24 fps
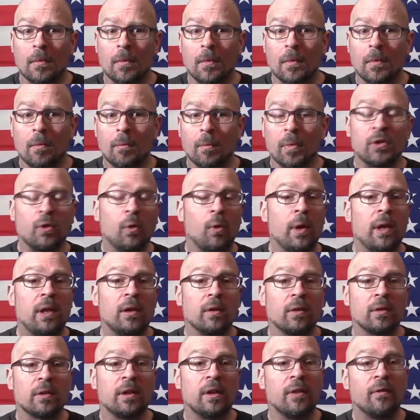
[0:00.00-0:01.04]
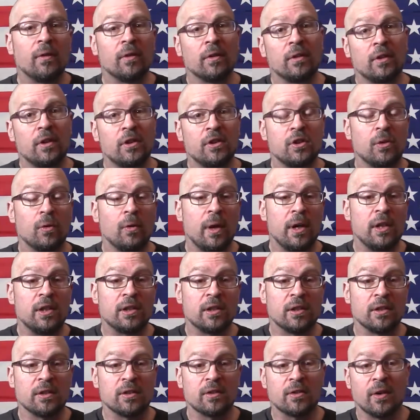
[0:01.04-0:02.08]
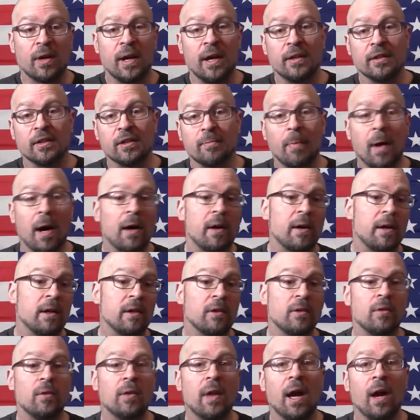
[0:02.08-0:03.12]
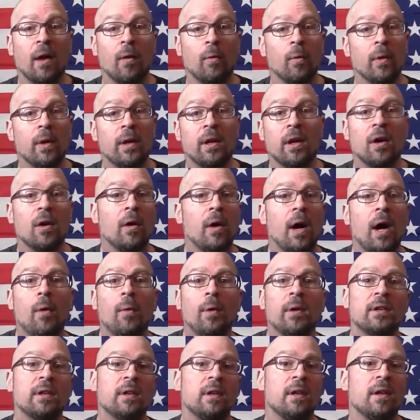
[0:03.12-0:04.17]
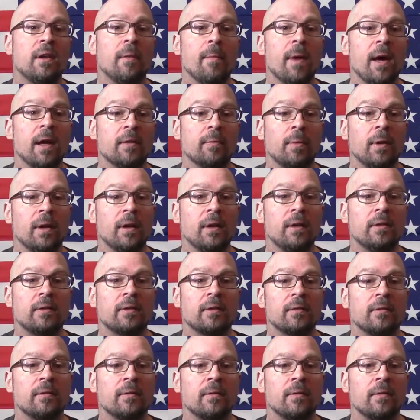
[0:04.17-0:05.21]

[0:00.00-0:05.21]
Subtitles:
between those different situations transpiring through that window, I wasn't in the best place.